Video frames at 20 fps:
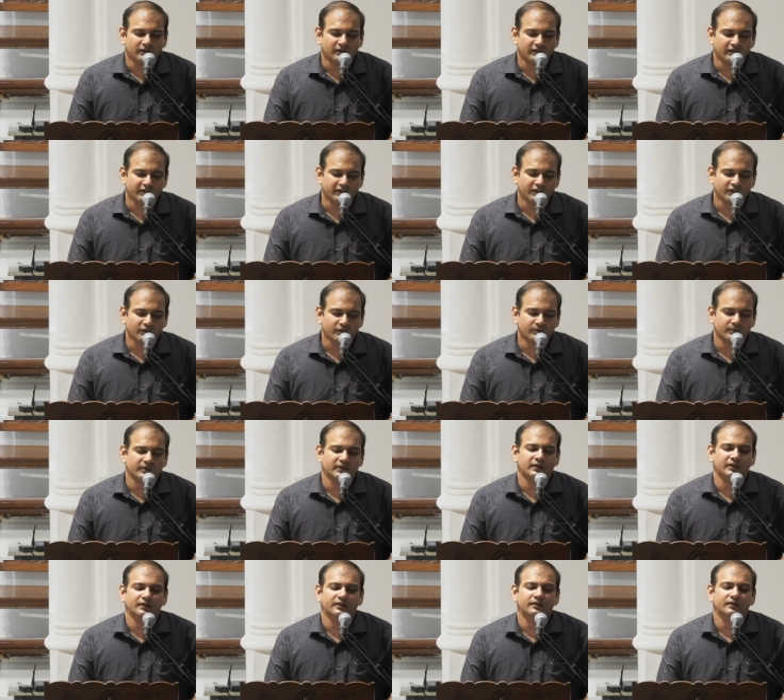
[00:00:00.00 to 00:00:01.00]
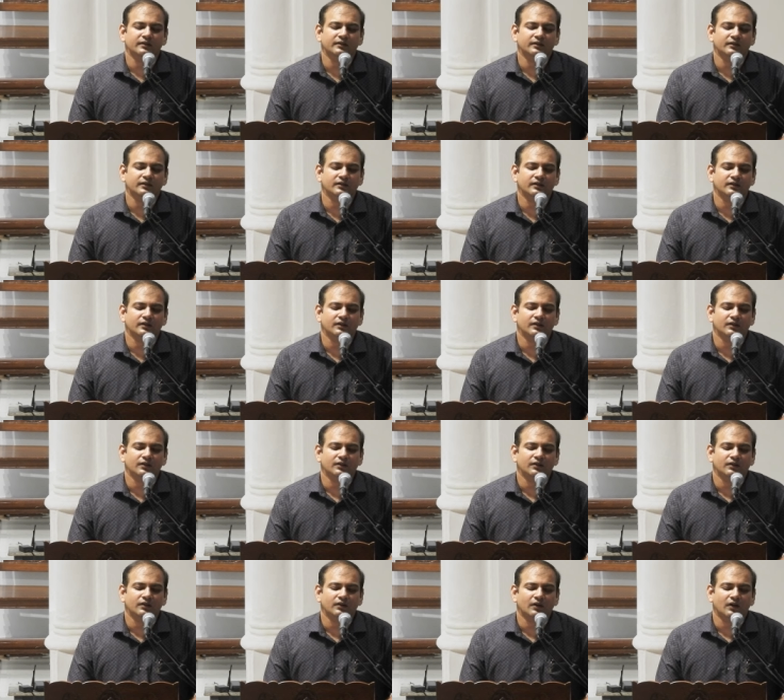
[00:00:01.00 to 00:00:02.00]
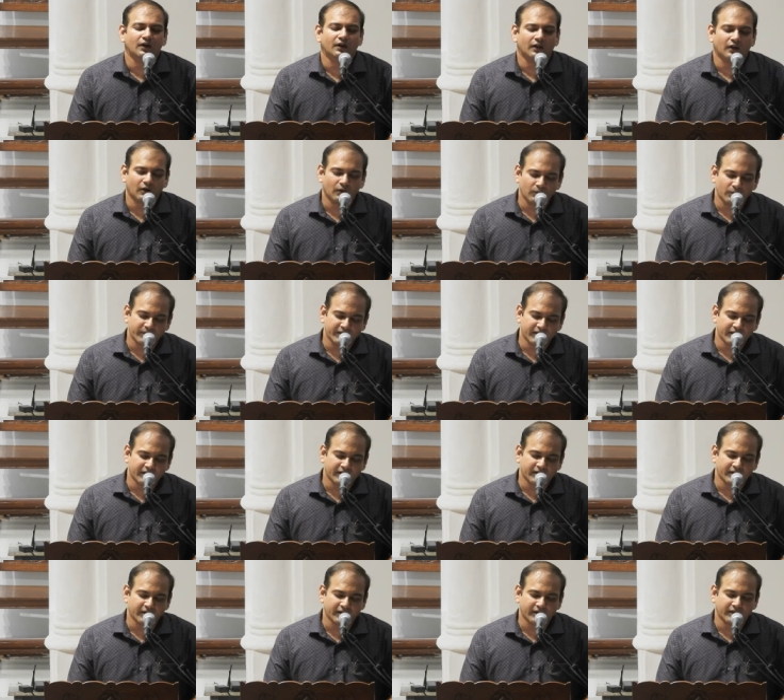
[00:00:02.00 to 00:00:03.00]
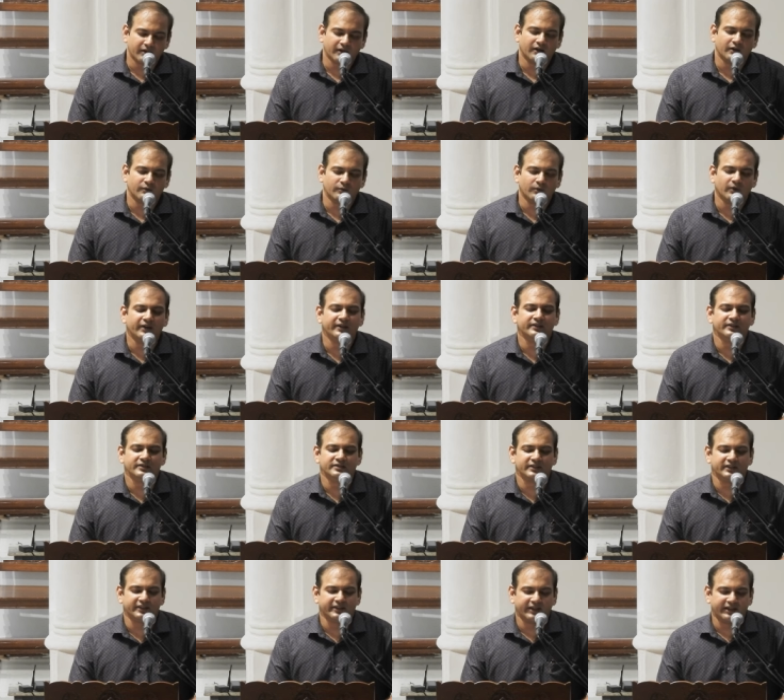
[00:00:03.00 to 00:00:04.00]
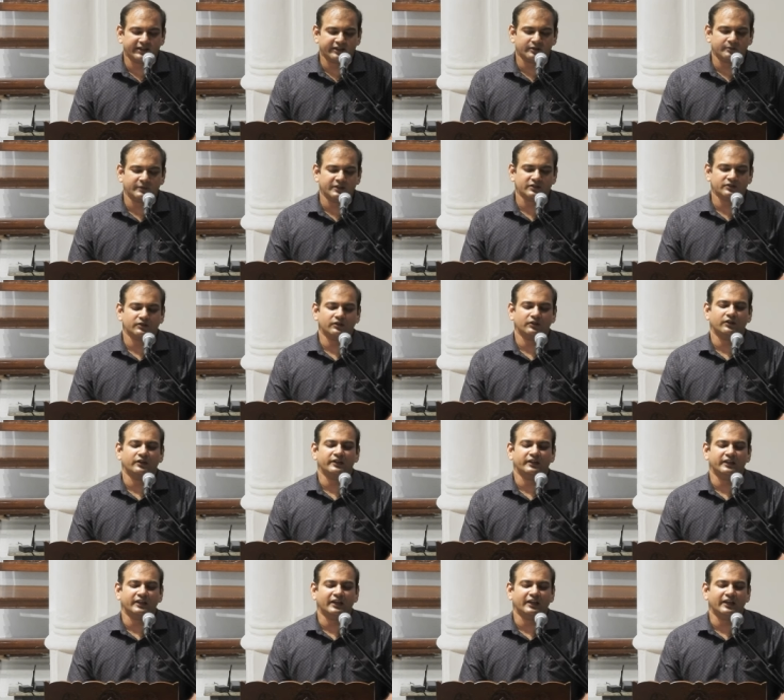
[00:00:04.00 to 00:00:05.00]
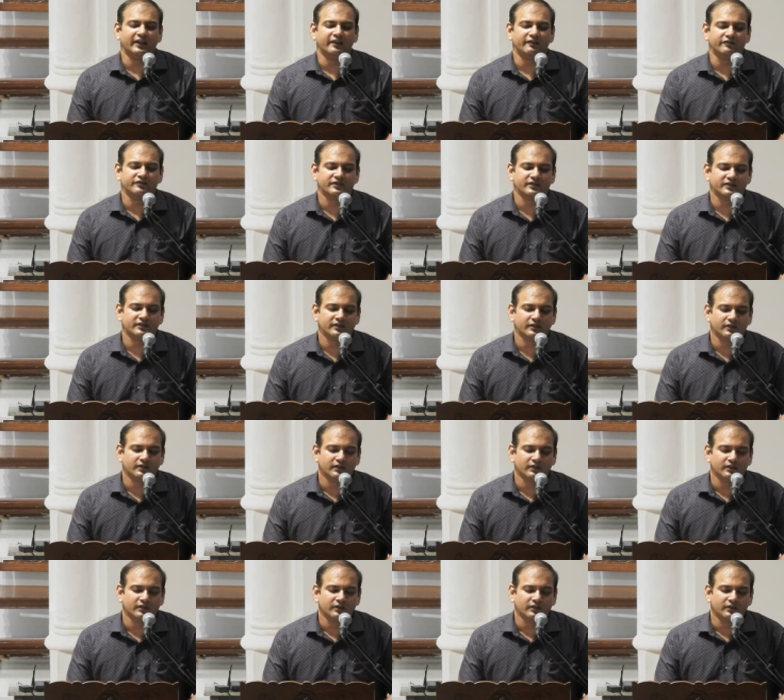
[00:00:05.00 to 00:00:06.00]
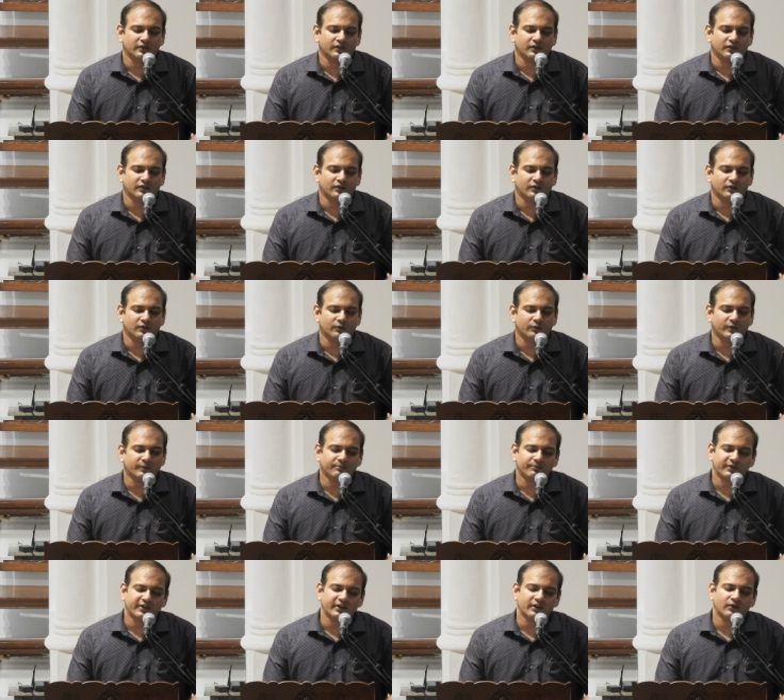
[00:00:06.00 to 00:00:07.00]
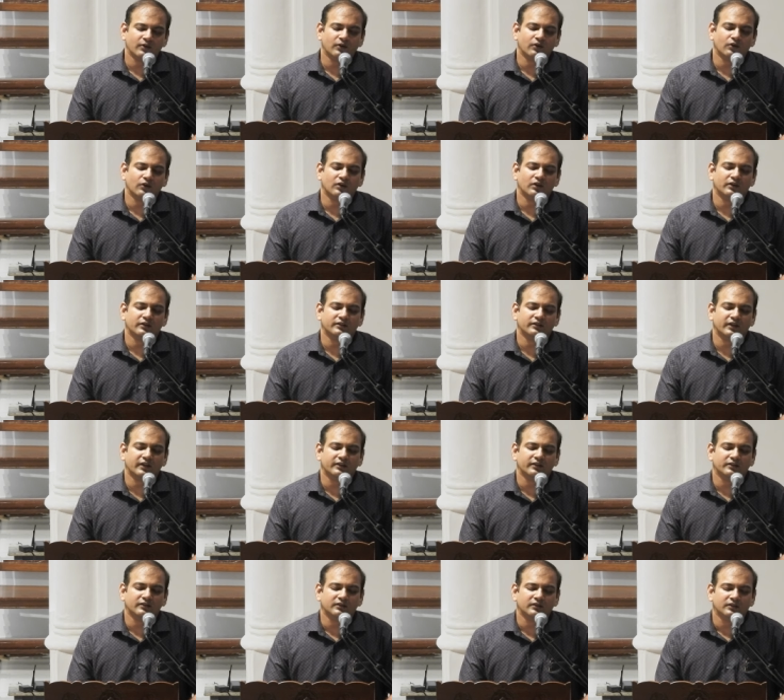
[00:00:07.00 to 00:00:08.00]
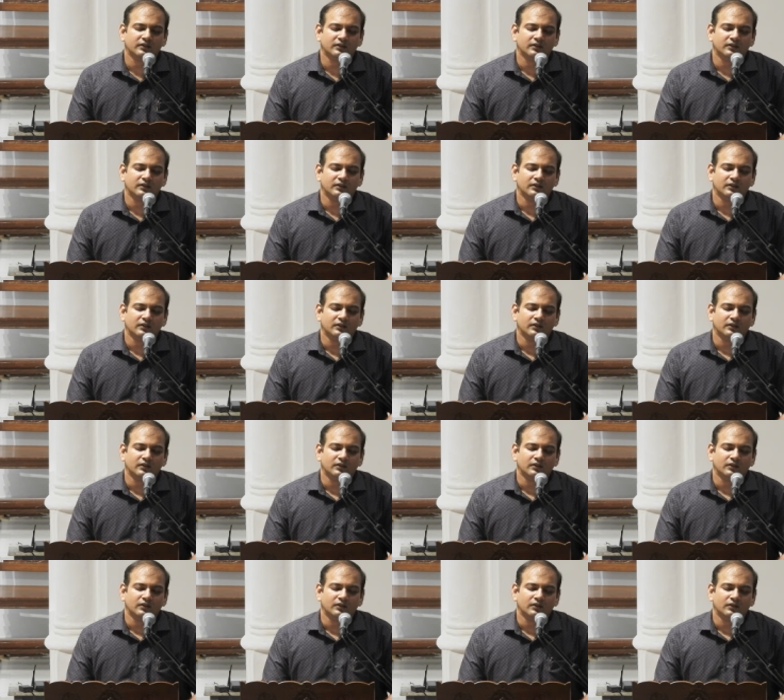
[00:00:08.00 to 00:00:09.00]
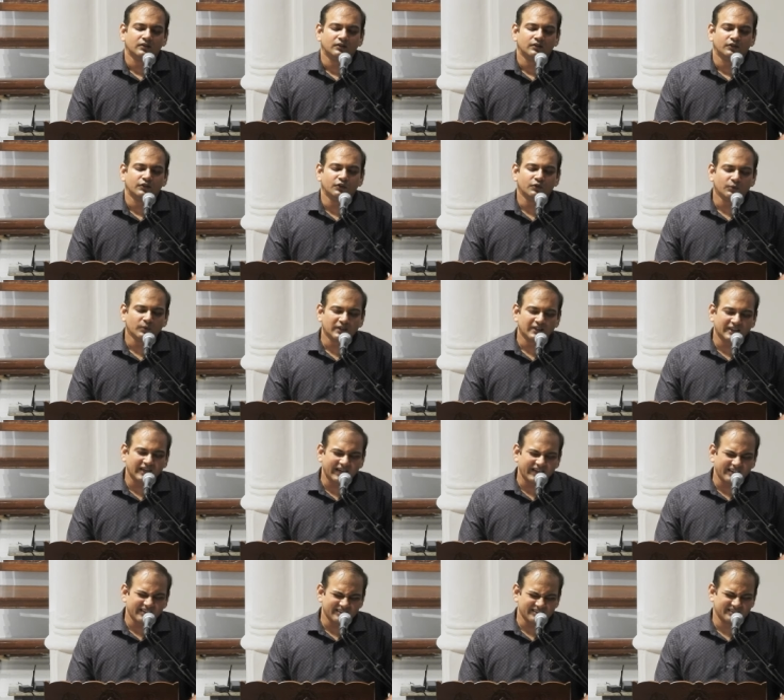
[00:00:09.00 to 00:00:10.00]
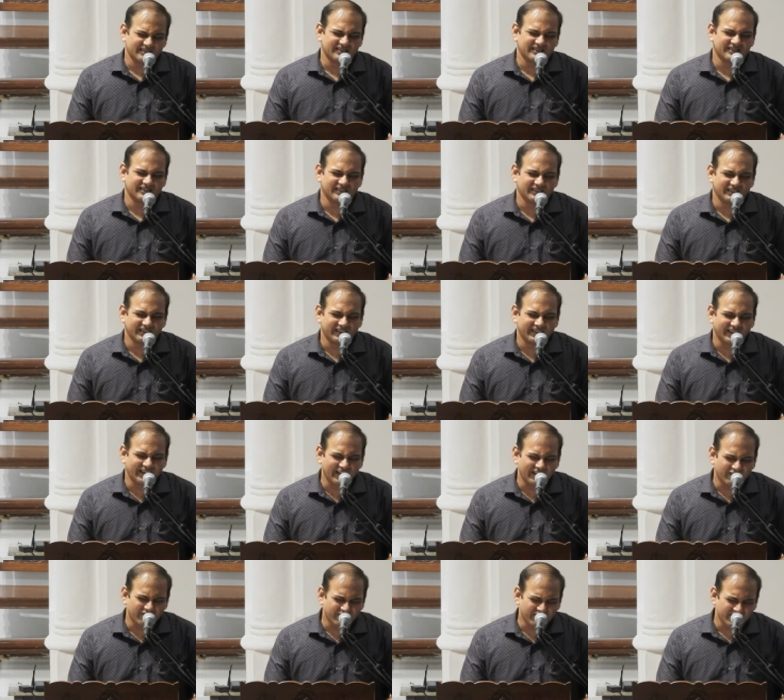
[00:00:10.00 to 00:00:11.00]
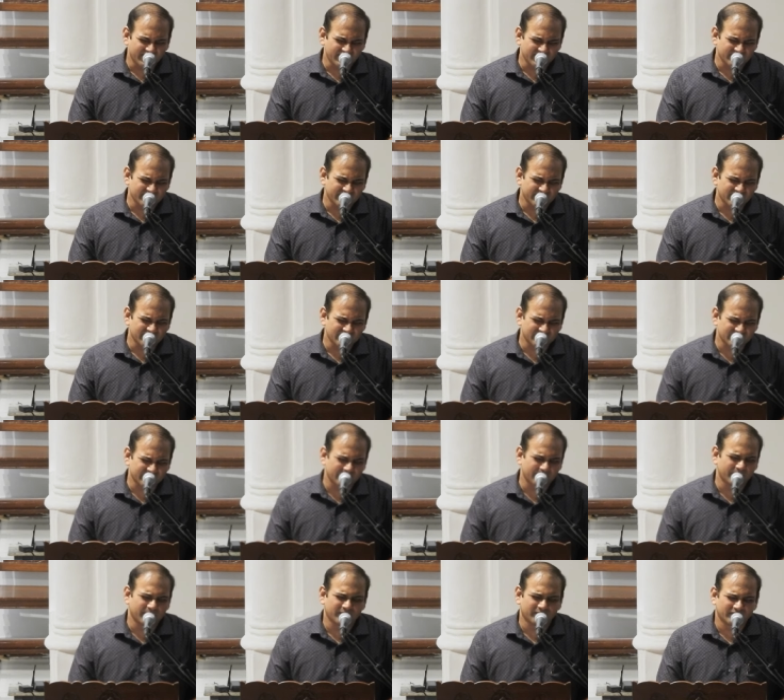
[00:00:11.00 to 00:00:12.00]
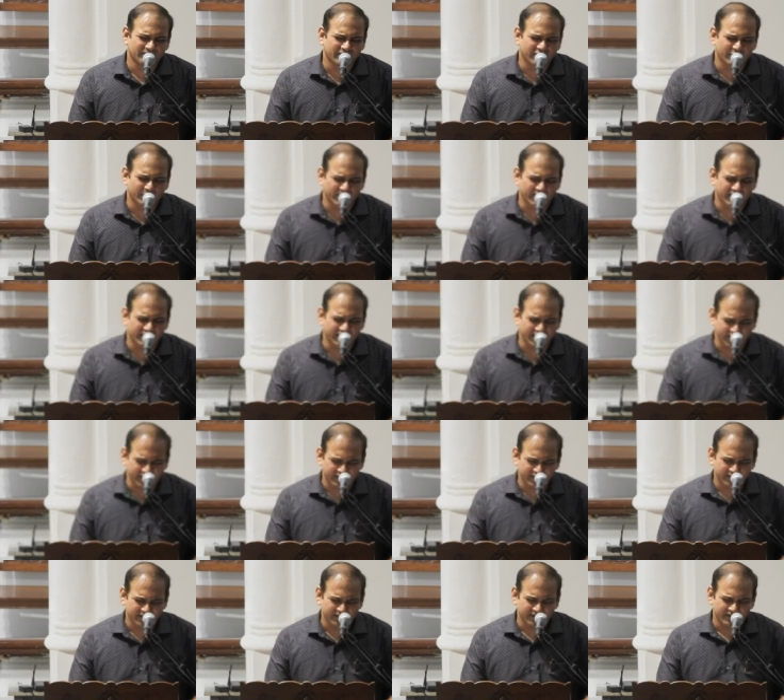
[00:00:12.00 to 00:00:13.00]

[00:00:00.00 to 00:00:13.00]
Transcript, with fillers: Hearing your word on how we can avoid these entanglements, O Lord, in our lives. We pray, O Lord, that you will guide us in every single step that we take.